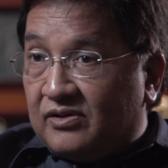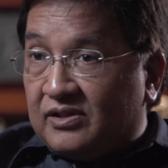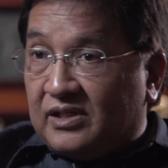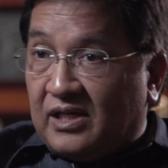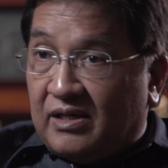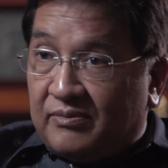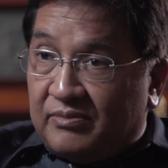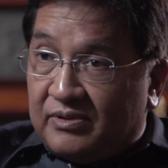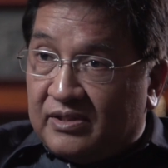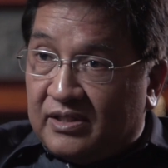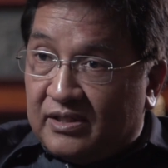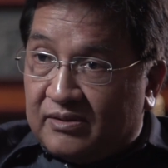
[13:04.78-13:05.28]

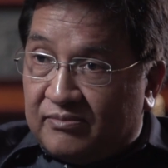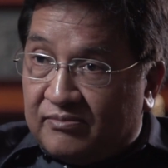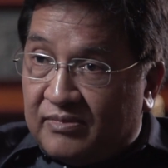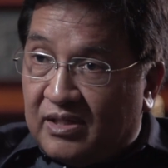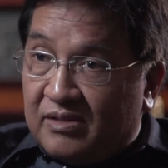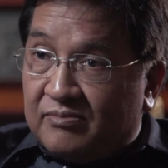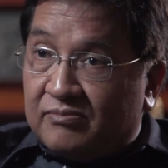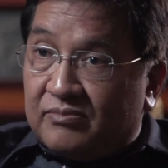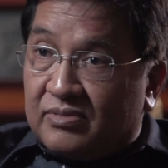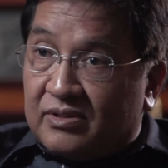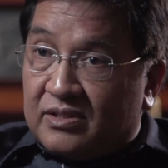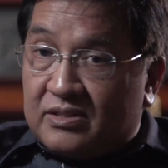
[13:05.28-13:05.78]
cabinet
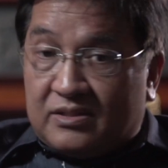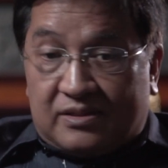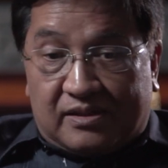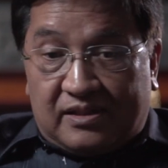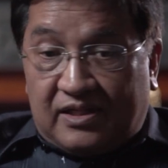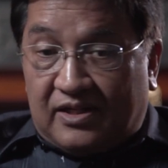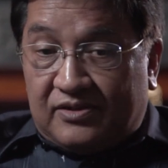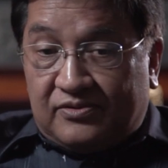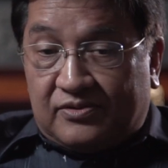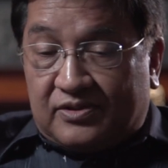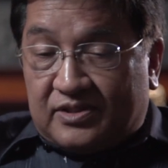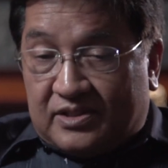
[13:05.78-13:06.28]
members, in
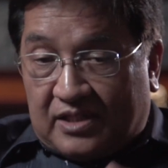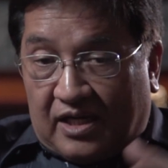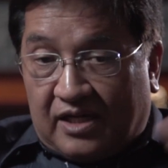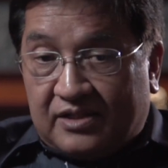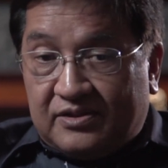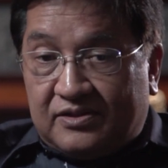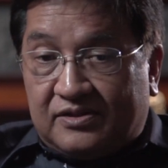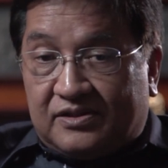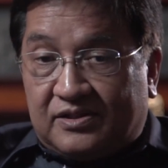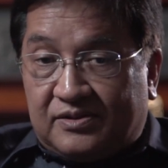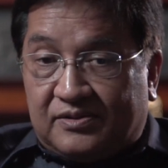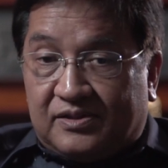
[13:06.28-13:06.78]
other words,
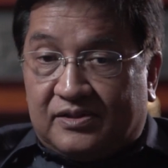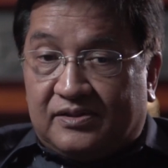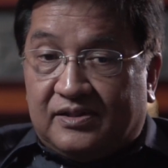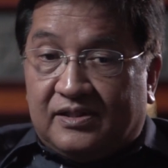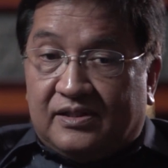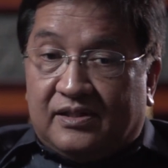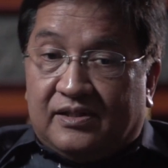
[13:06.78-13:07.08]
other